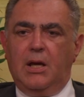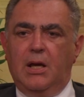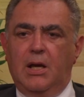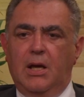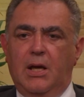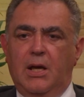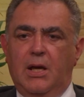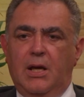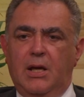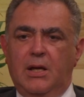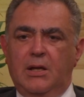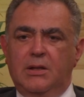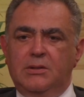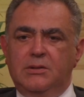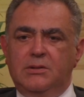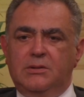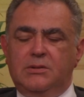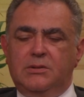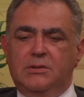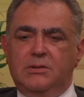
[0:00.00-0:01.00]

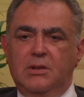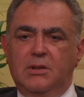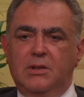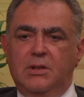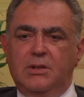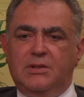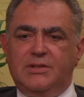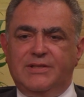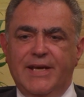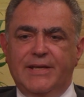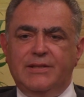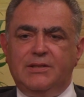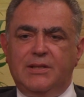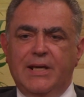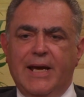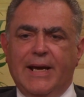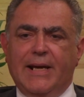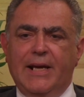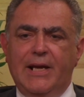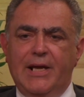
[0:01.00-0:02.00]
And it sent
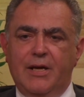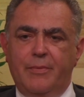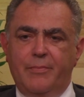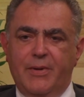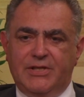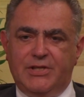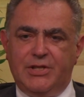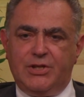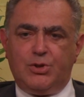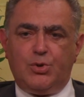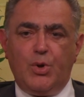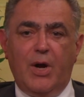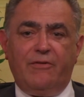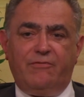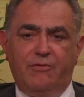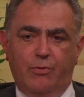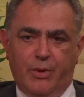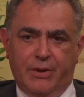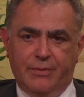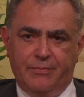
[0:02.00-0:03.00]
a clear message to
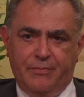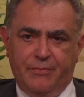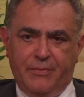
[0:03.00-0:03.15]
everyone